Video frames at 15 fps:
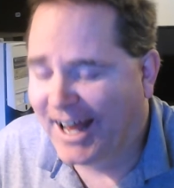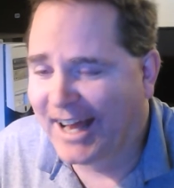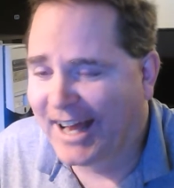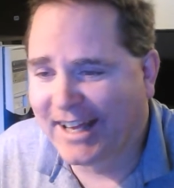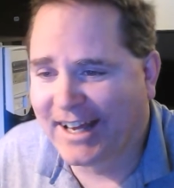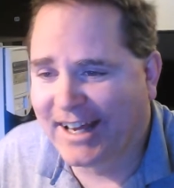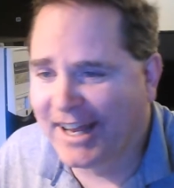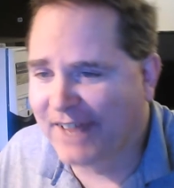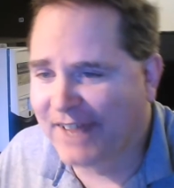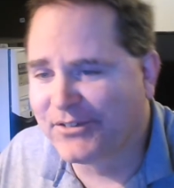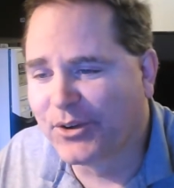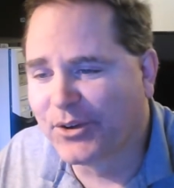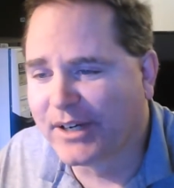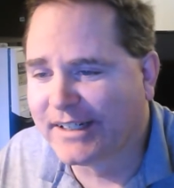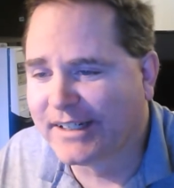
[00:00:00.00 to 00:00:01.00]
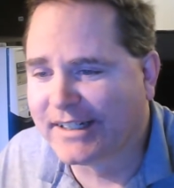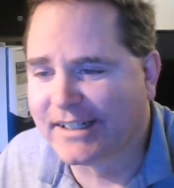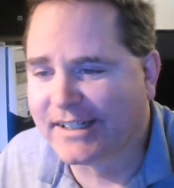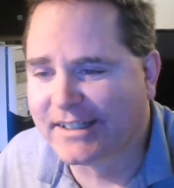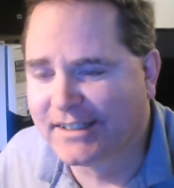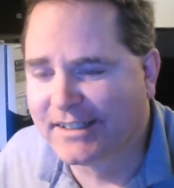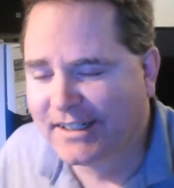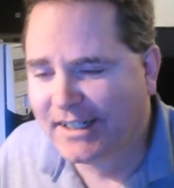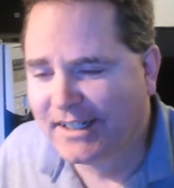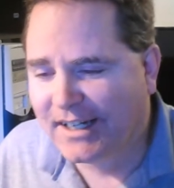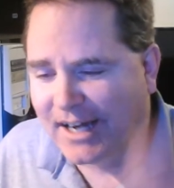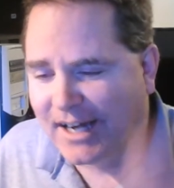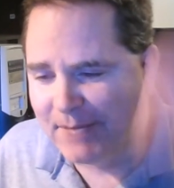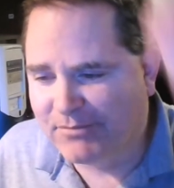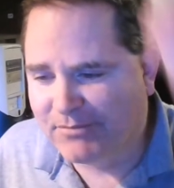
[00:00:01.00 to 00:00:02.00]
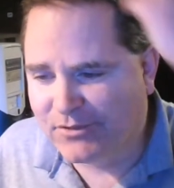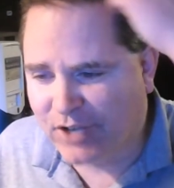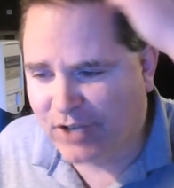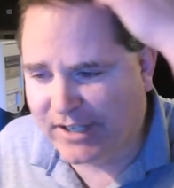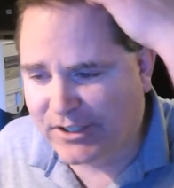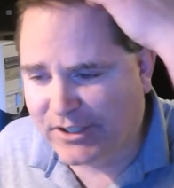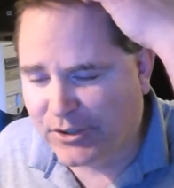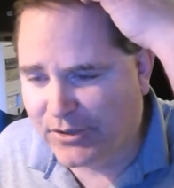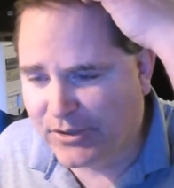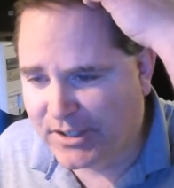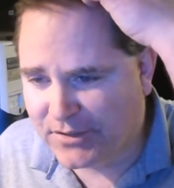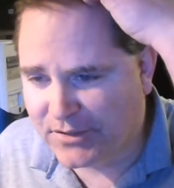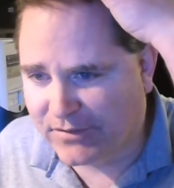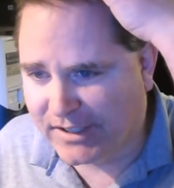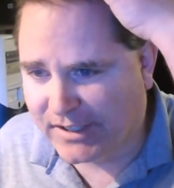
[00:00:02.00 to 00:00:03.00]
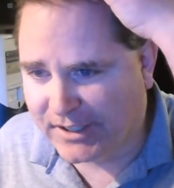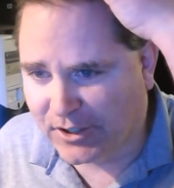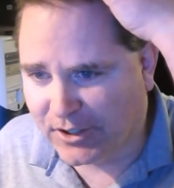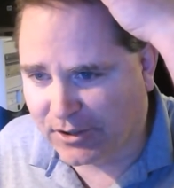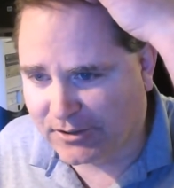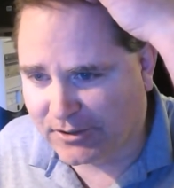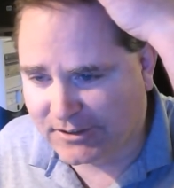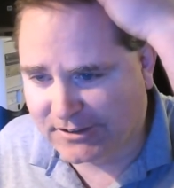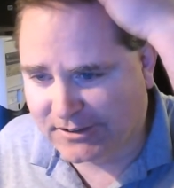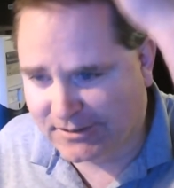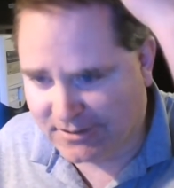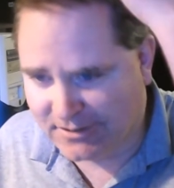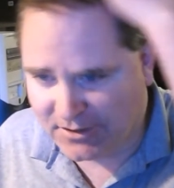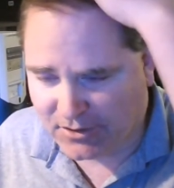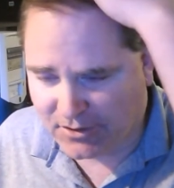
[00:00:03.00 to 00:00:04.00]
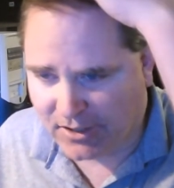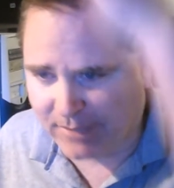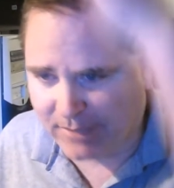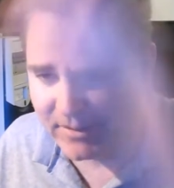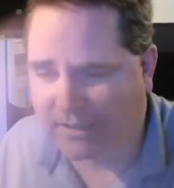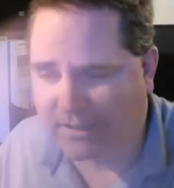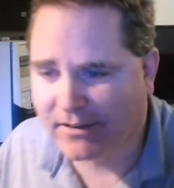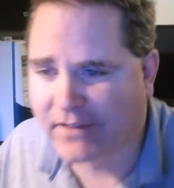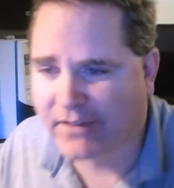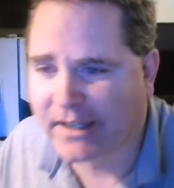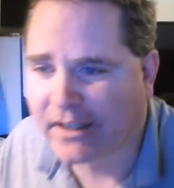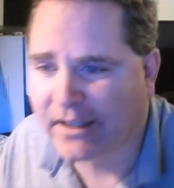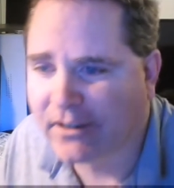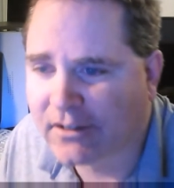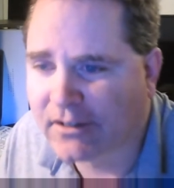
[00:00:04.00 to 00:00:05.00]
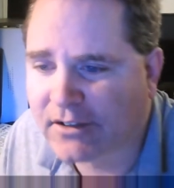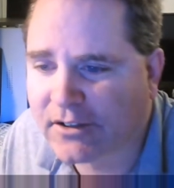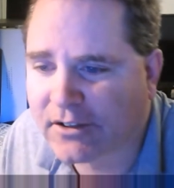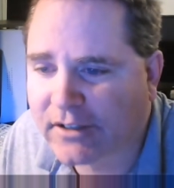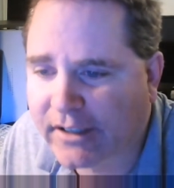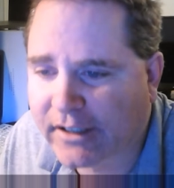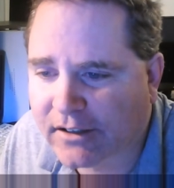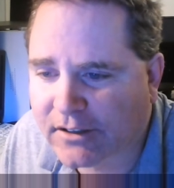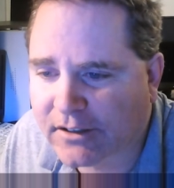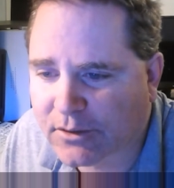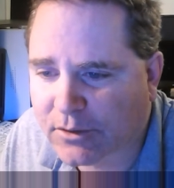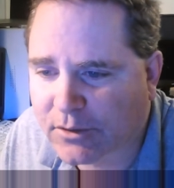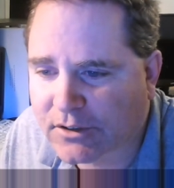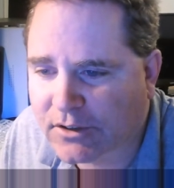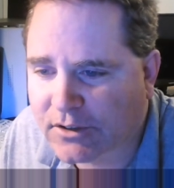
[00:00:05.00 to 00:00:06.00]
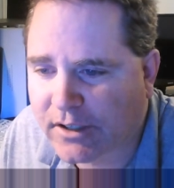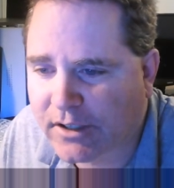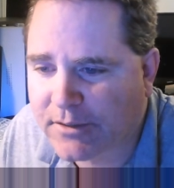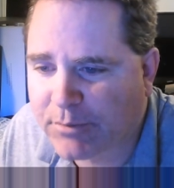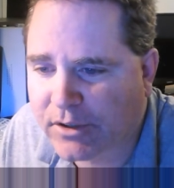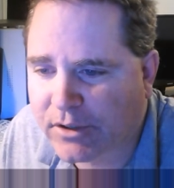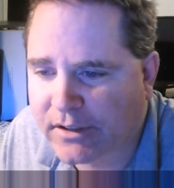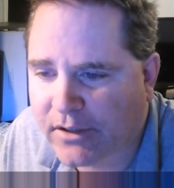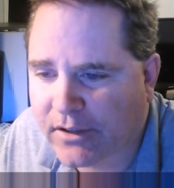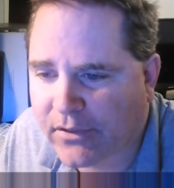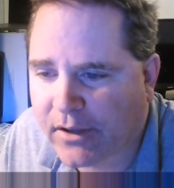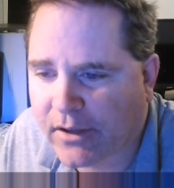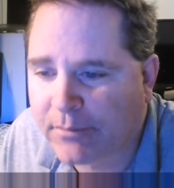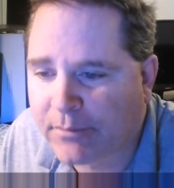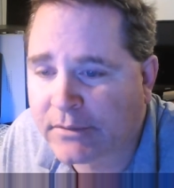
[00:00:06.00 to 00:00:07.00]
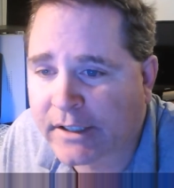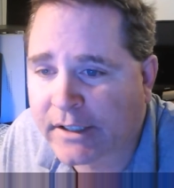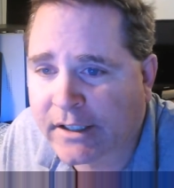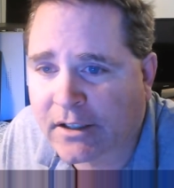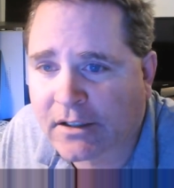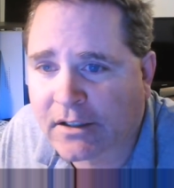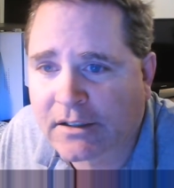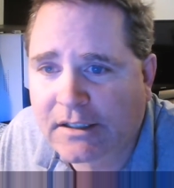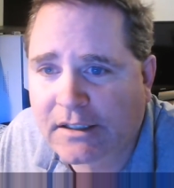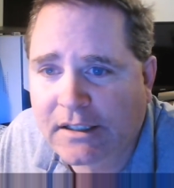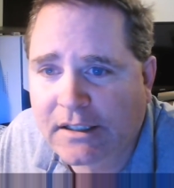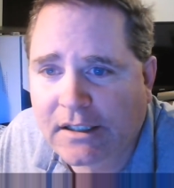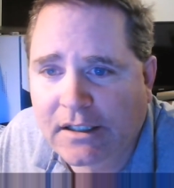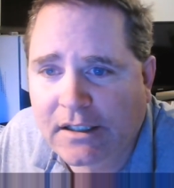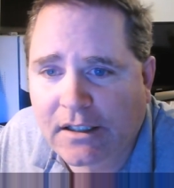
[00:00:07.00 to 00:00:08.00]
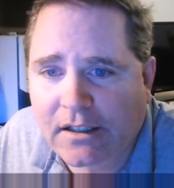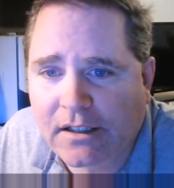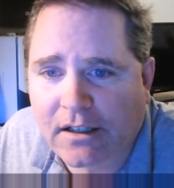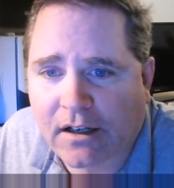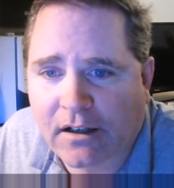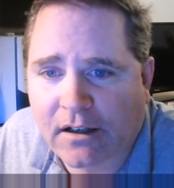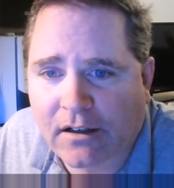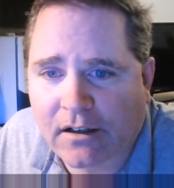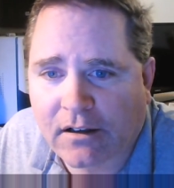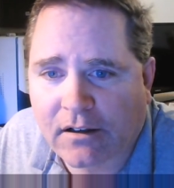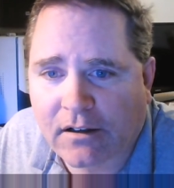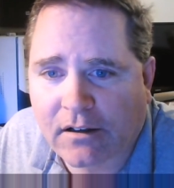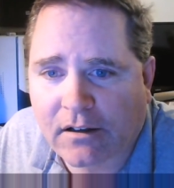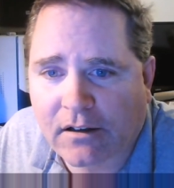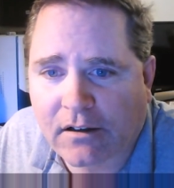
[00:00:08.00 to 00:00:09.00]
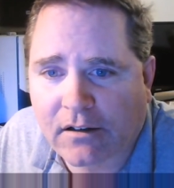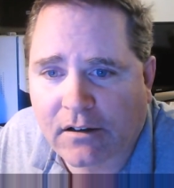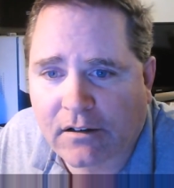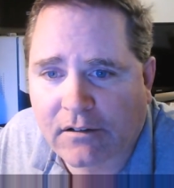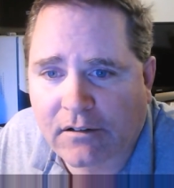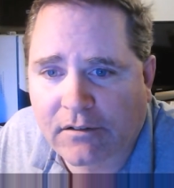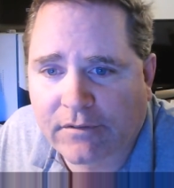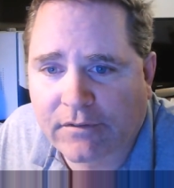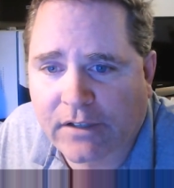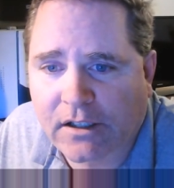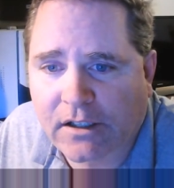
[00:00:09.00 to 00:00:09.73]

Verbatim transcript: I, I have no idea. I'm trying to do this video, so I'm not thinking clearly on this one. So let's put the thumbnail of